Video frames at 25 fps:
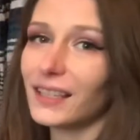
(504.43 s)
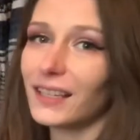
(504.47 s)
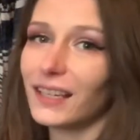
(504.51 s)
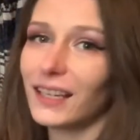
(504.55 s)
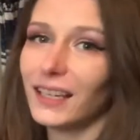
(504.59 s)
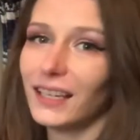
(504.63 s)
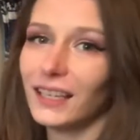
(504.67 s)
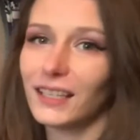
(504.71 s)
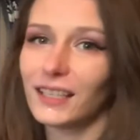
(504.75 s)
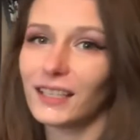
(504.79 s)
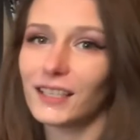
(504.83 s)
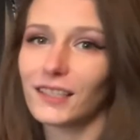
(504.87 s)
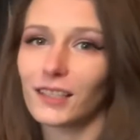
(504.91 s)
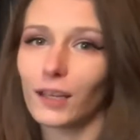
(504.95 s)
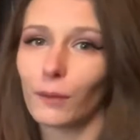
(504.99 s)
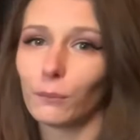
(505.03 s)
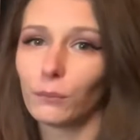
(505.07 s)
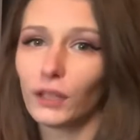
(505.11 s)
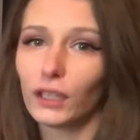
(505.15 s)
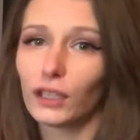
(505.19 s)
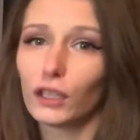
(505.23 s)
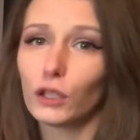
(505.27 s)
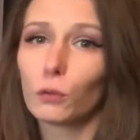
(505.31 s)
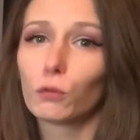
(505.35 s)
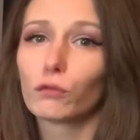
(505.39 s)
it is
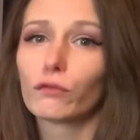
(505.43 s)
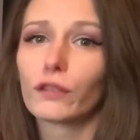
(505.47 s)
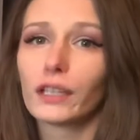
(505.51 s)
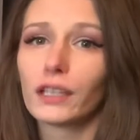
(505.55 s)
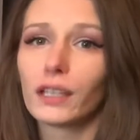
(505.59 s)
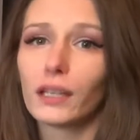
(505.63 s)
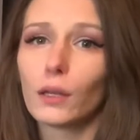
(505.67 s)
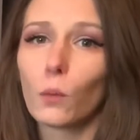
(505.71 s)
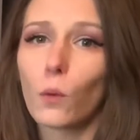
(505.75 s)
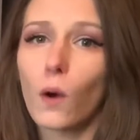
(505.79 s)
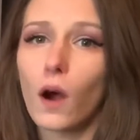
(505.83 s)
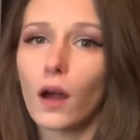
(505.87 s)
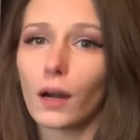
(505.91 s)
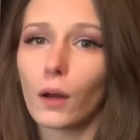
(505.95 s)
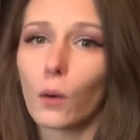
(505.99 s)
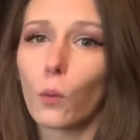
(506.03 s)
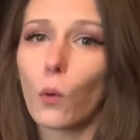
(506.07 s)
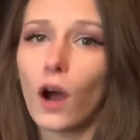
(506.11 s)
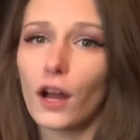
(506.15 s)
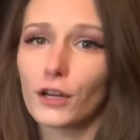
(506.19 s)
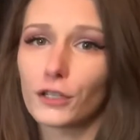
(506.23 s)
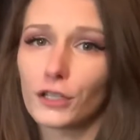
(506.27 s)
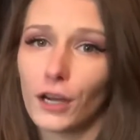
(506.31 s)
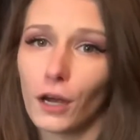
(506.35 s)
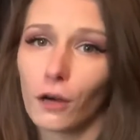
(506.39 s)
something you really want to
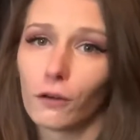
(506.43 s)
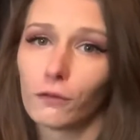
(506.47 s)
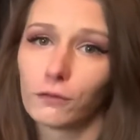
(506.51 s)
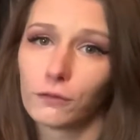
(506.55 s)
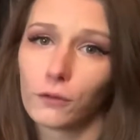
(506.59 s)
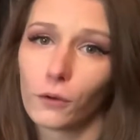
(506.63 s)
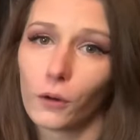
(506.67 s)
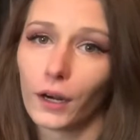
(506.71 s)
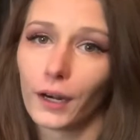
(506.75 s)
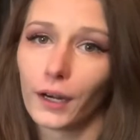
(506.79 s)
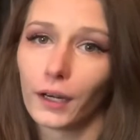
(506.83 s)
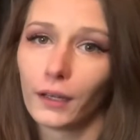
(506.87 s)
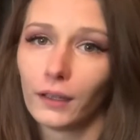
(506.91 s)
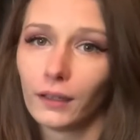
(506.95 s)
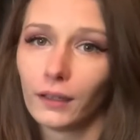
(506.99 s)
watch out for.